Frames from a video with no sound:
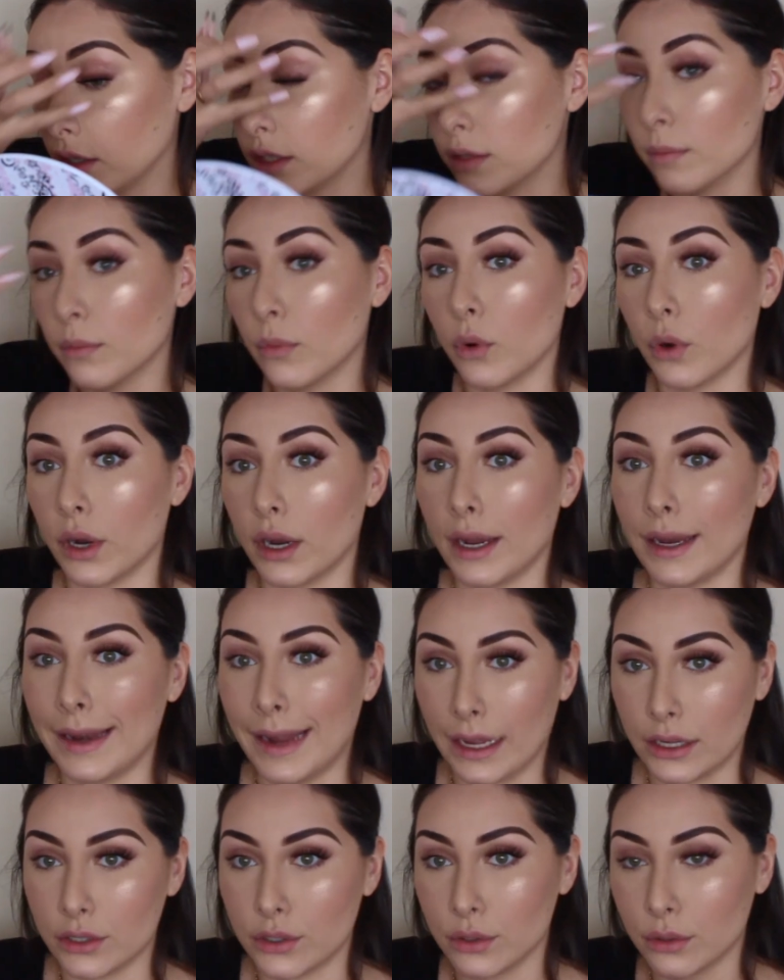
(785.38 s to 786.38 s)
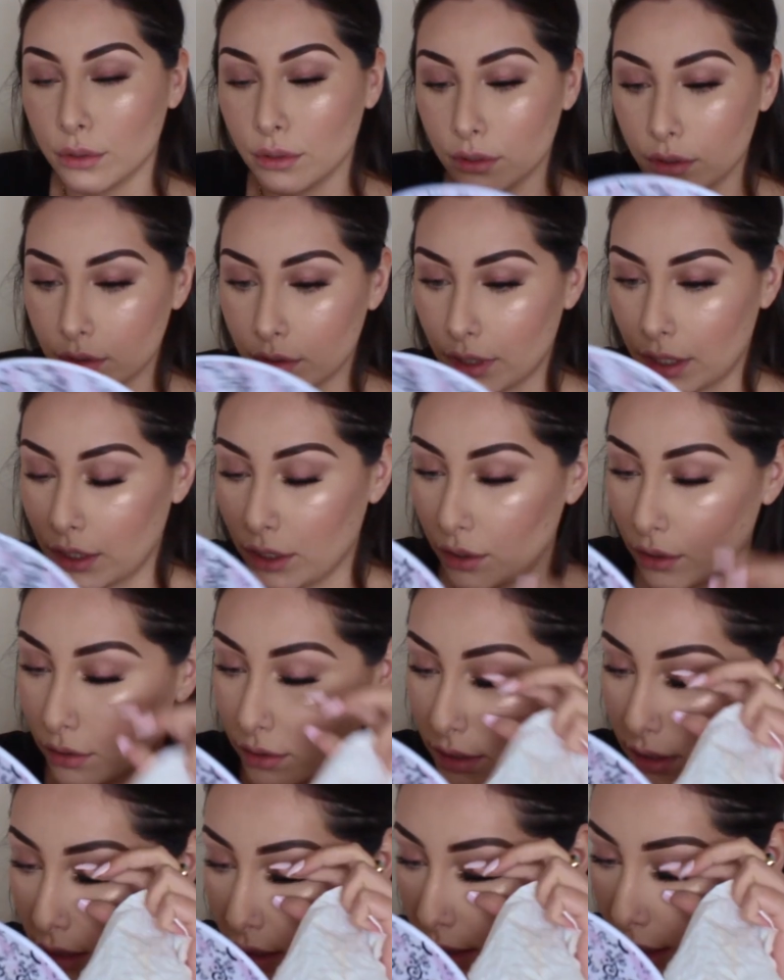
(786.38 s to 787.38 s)
looks more natural and you
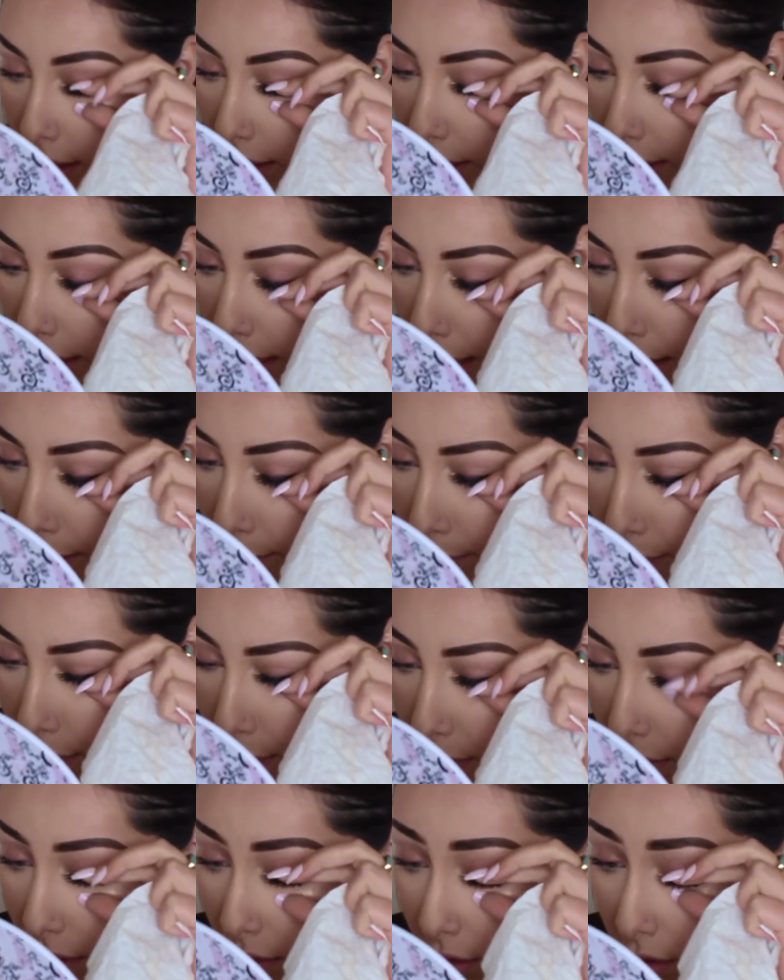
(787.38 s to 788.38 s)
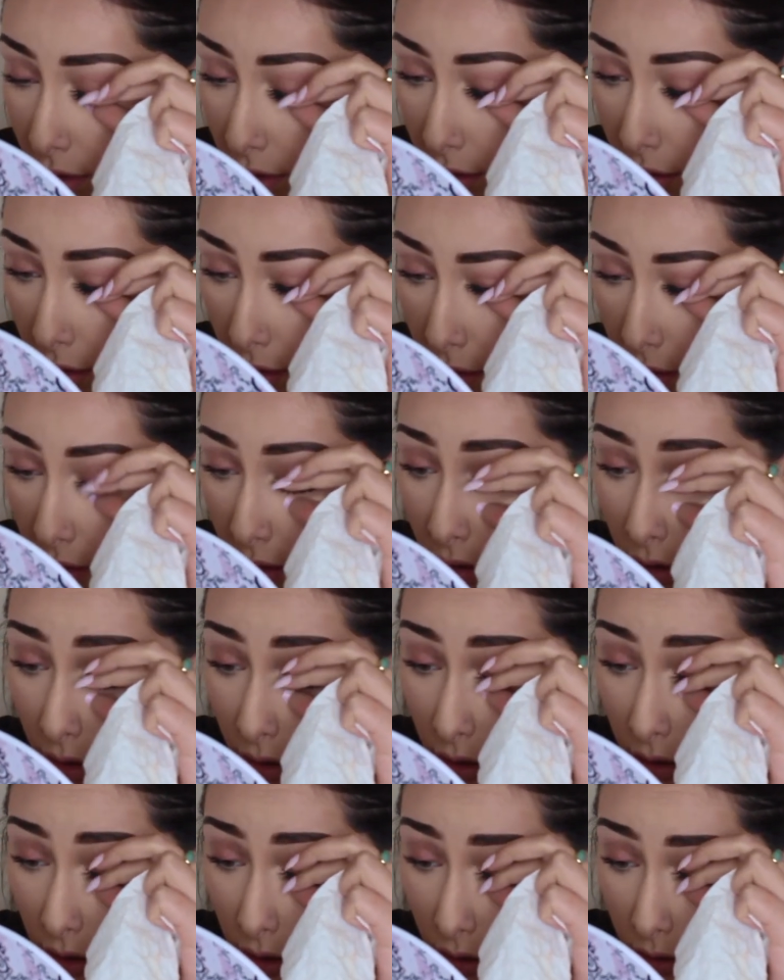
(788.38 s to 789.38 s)
don't see like the gaps.
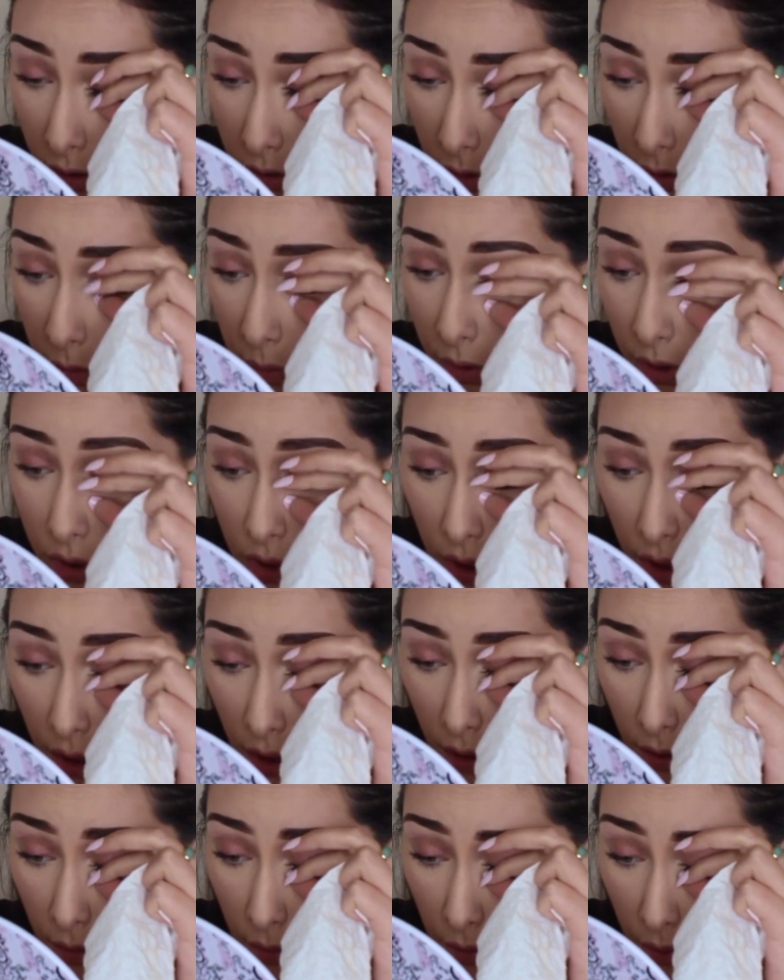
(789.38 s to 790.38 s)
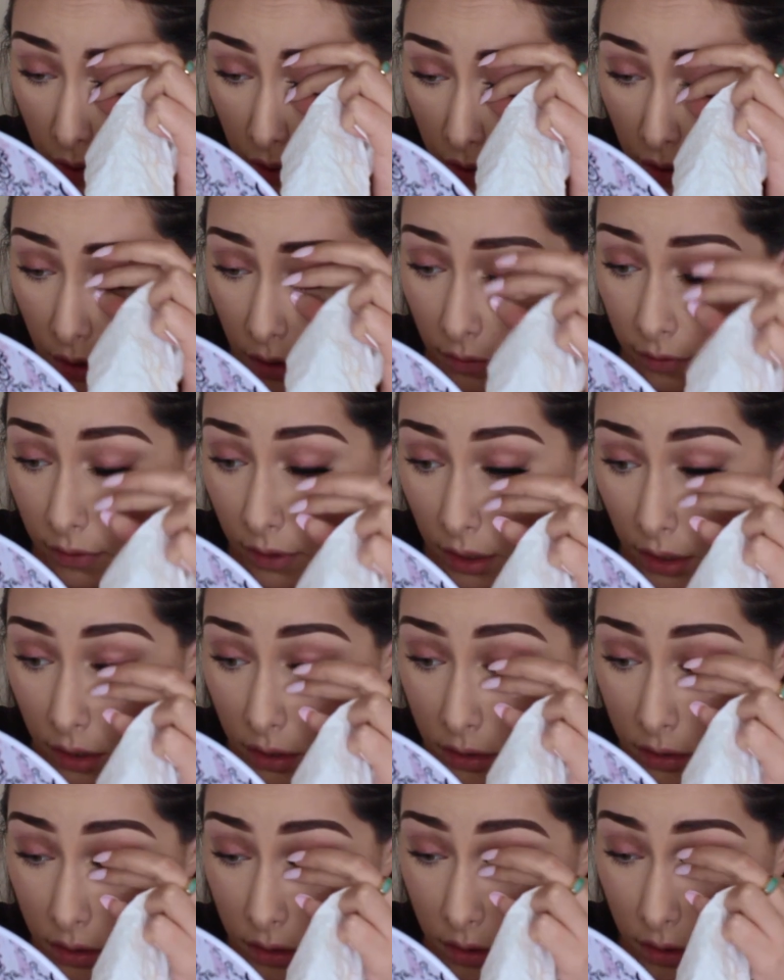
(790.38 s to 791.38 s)
You could also push it in with your
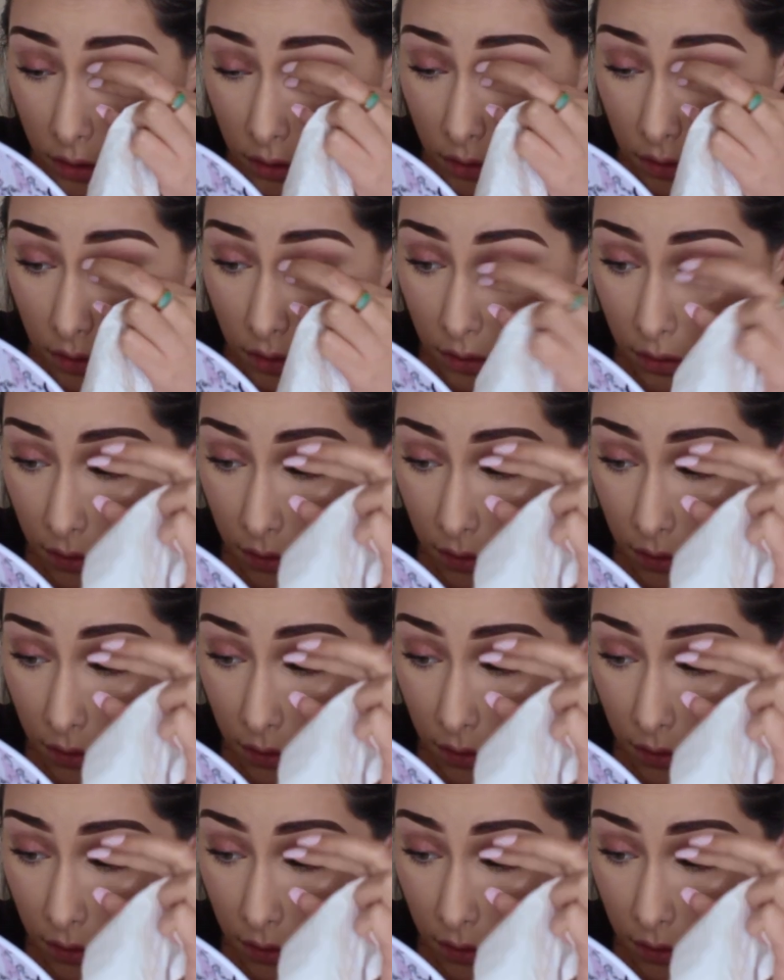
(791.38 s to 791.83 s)
fingers too.